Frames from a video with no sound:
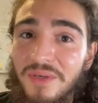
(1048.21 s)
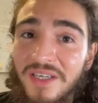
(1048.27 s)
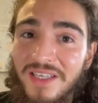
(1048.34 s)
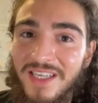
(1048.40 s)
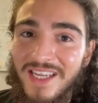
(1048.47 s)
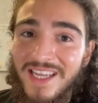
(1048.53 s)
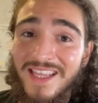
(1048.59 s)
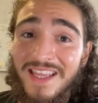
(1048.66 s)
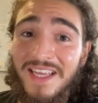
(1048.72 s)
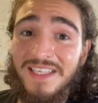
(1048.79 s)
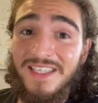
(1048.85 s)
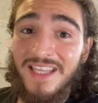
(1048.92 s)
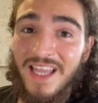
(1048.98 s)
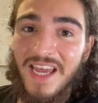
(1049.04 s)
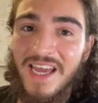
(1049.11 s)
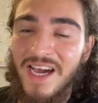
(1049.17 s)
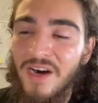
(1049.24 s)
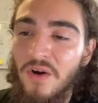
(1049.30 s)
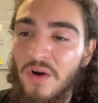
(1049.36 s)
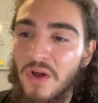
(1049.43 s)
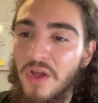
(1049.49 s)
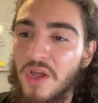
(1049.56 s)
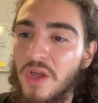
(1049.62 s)
But in this
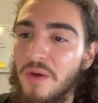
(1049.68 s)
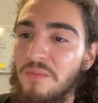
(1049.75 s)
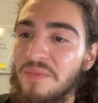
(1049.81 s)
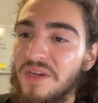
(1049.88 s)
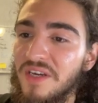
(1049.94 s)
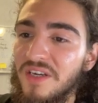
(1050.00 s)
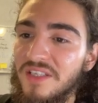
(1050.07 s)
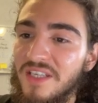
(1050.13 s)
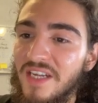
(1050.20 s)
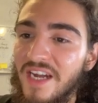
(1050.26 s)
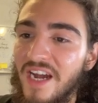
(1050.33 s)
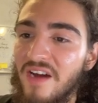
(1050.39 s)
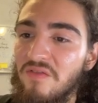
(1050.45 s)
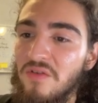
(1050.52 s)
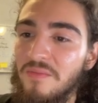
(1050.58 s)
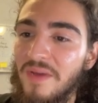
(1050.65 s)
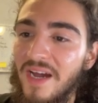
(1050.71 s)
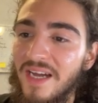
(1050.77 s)
layout, because I have them